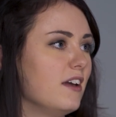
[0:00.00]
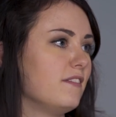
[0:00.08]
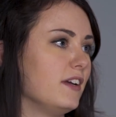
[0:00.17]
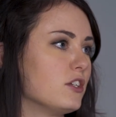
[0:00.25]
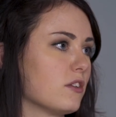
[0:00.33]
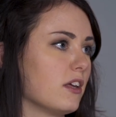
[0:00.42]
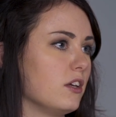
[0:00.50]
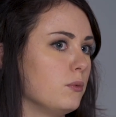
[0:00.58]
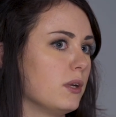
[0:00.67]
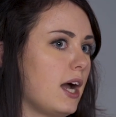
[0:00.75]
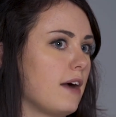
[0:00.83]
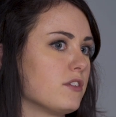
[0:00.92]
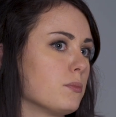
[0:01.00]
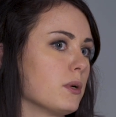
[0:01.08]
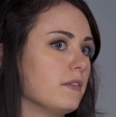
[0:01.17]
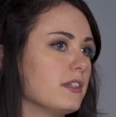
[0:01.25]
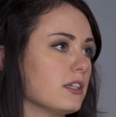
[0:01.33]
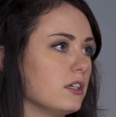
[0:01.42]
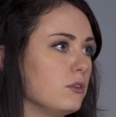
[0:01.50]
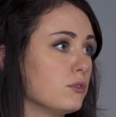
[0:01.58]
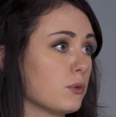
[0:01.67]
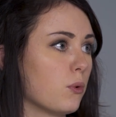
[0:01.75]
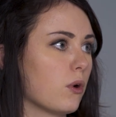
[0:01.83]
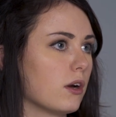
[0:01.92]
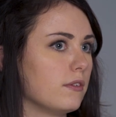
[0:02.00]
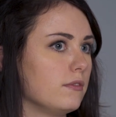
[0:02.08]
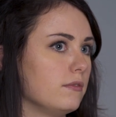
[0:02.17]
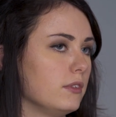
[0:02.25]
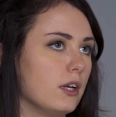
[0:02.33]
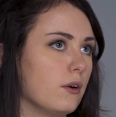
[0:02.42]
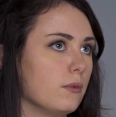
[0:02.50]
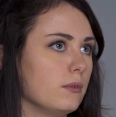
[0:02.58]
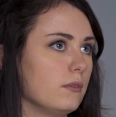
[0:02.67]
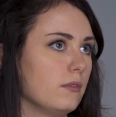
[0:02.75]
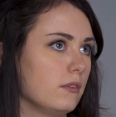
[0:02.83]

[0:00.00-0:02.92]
feature that you would have to previously use or if you know